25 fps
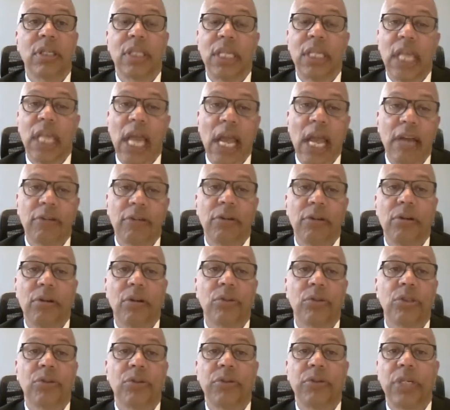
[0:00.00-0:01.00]
the
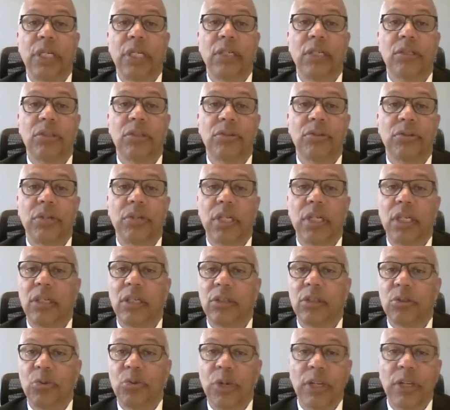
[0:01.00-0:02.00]
agricultural industry in
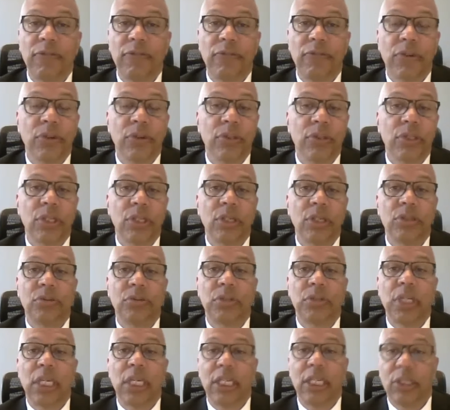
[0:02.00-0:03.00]
the 21st
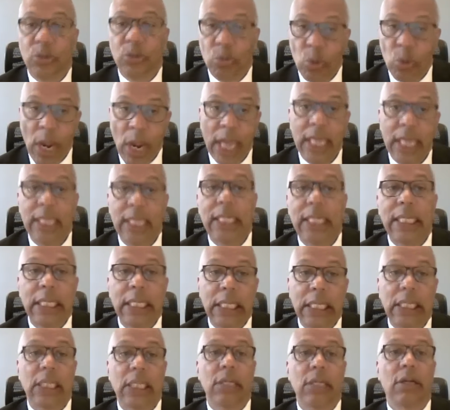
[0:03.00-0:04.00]
century is right
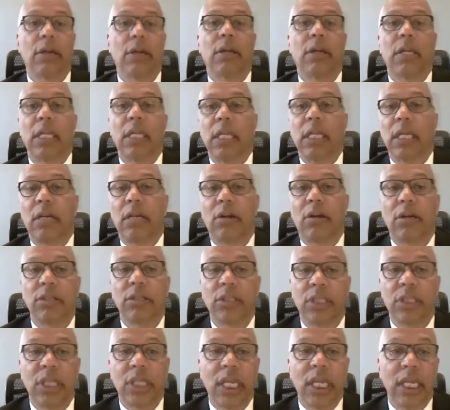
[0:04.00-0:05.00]
here in our
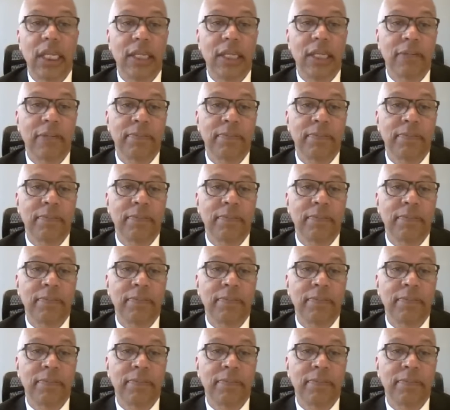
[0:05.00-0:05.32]
state.